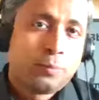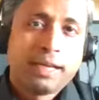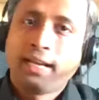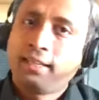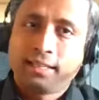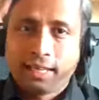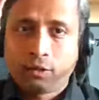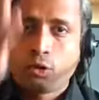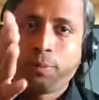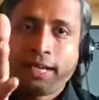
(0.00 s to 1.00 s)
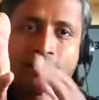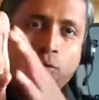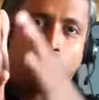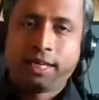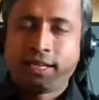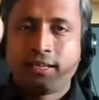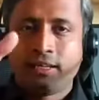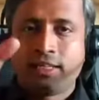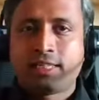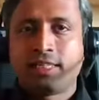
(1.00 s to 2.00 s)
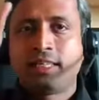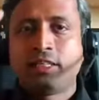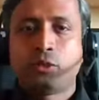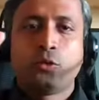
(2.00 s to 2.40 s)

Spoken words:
could be another vertical. It's nothing